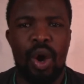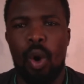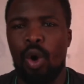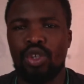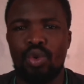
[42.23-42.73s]

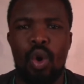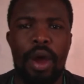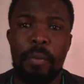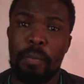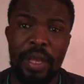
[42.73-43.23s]
or to go
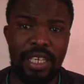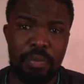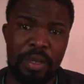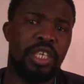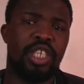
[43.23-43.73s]
and build
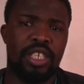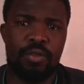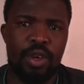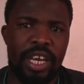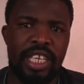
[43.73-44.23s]
bridges
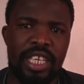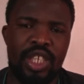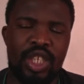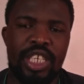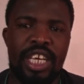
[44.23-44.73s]
if you are an
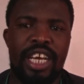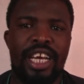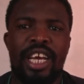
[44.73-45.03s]
engineer,